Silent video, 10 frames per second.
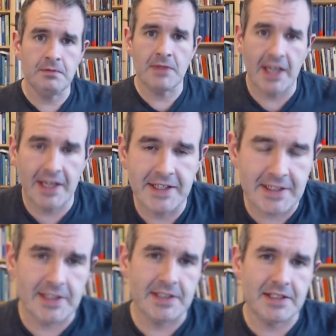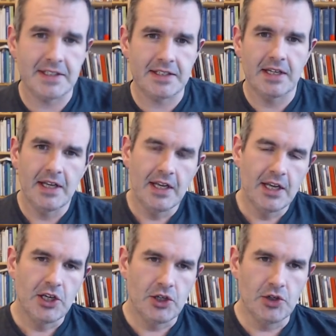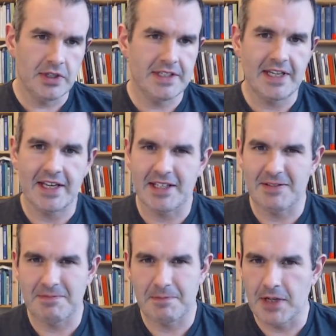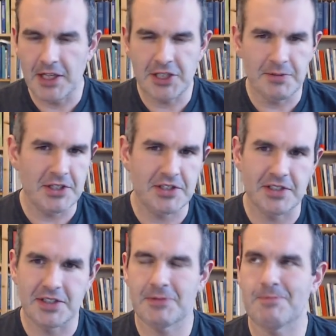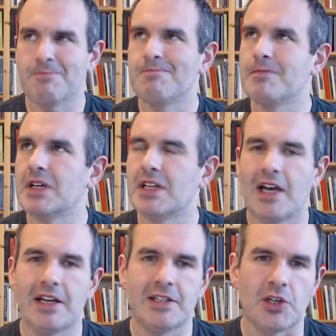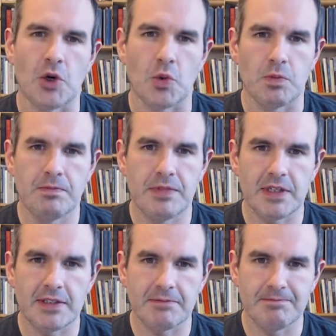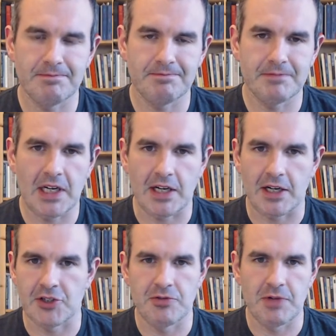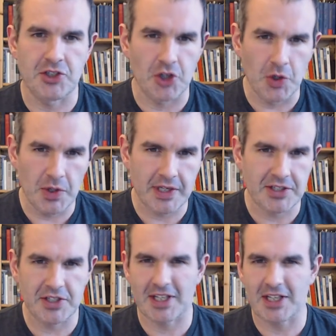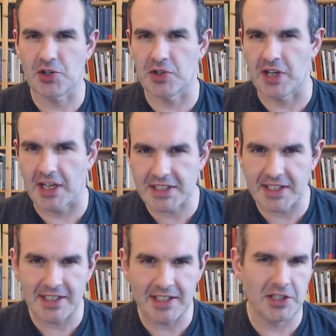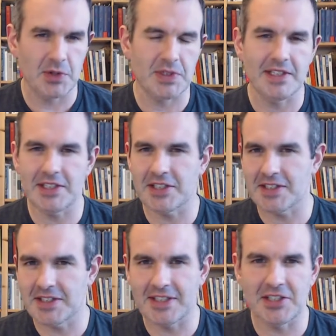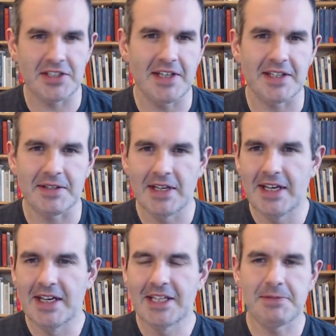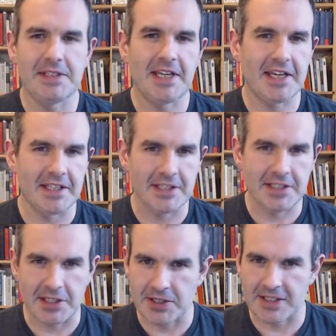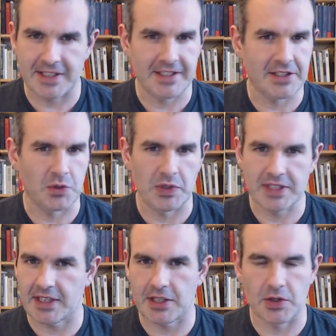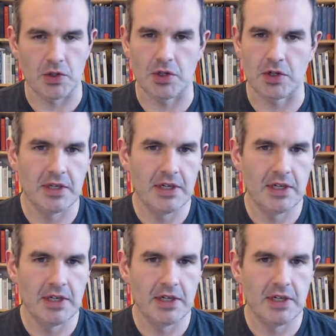and it's usually taken not so much as, you know, a joke, as just a curiosity. You know, it's just not to be taken as seriously as whiskey or,